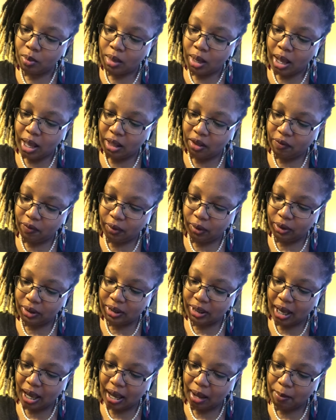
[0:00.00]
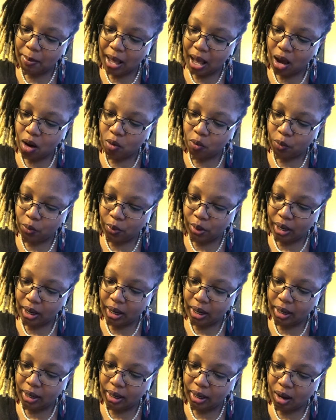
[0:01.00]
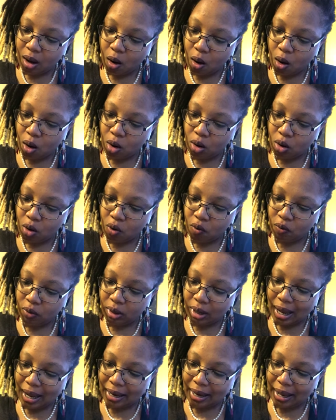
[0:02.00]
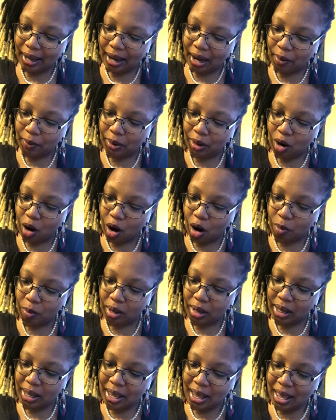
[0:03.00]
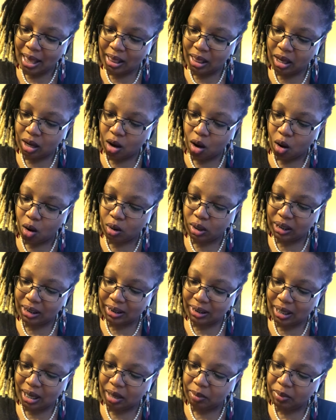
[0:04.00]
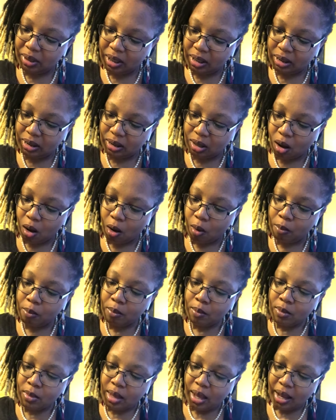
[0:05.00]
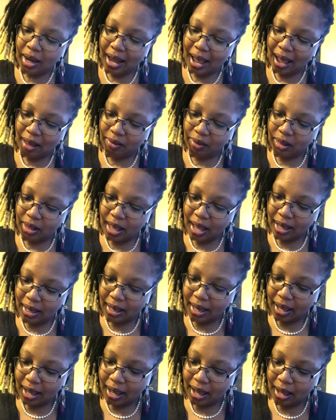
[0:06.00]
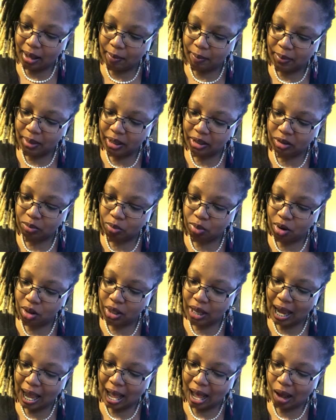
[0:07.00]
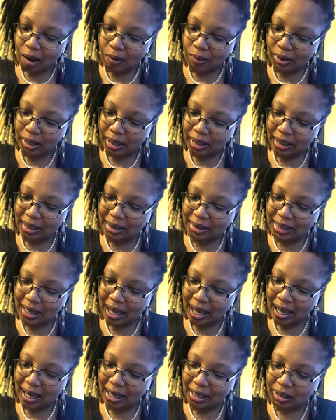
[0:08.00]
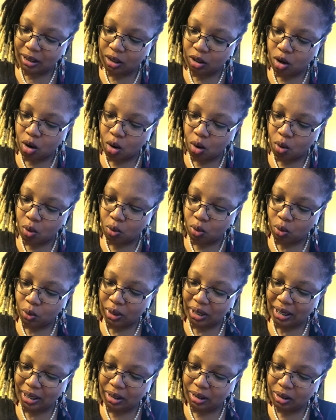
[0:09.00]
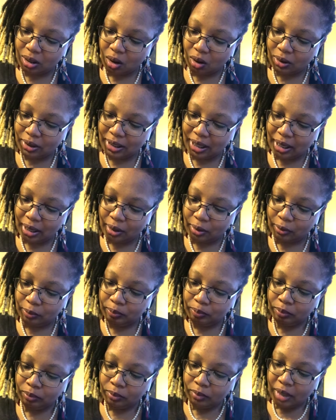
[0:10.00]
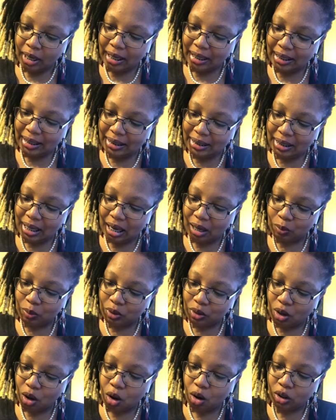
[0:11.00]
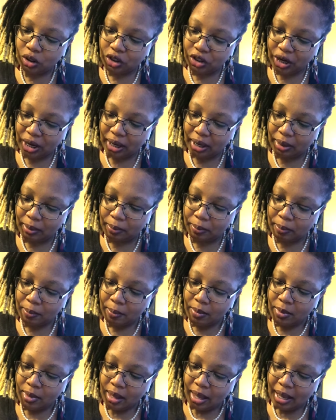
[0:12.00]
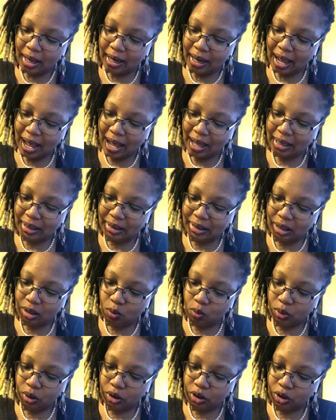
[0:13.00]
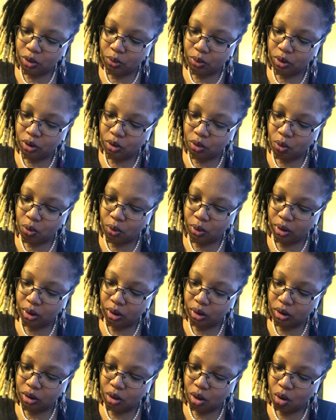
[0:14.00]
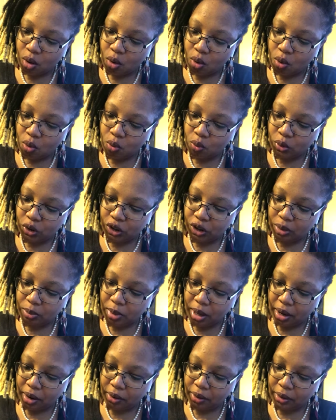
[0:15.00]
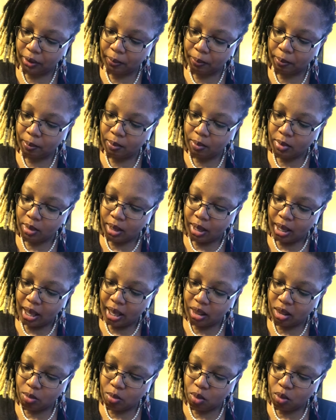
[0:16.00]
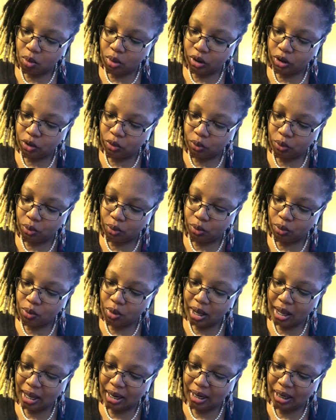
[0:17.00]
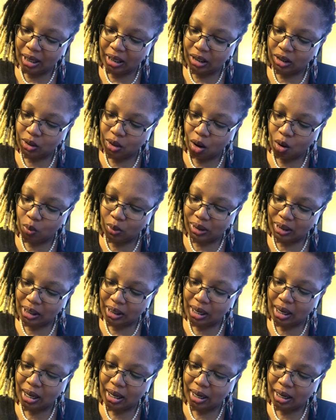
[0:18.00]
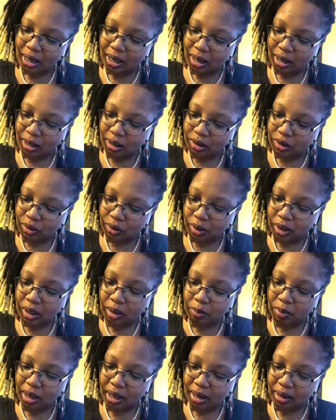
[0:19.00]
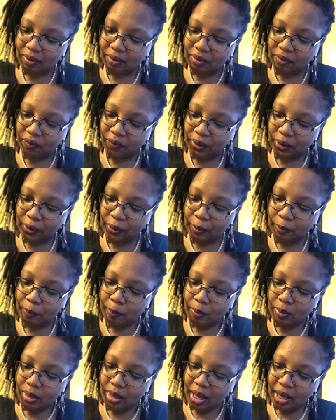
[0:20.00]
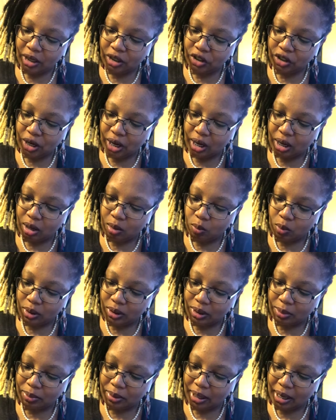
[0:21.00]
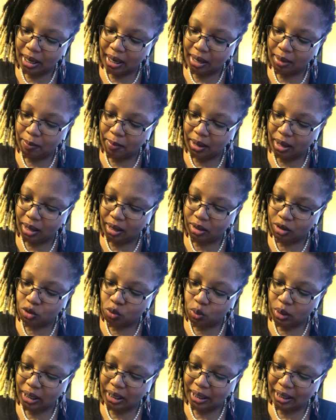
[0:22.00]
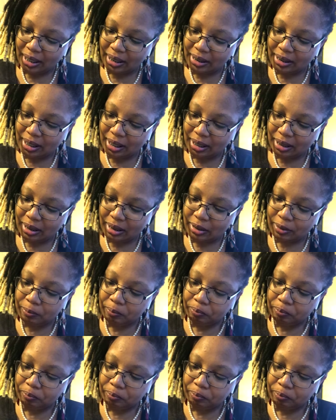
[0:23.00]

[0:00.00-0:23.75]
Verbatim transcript: And the first came out red, all over like a hairy garment, and they called his name Esau. And after that came his brother out, and his hand took hold on Esau's heel, and his name was called Jacob. And Isaac was threescore years old when she bare them. And the boys grew, and Esau was a cunning hunter and a man of the field, and Jacob was a plain man dwelling in tents.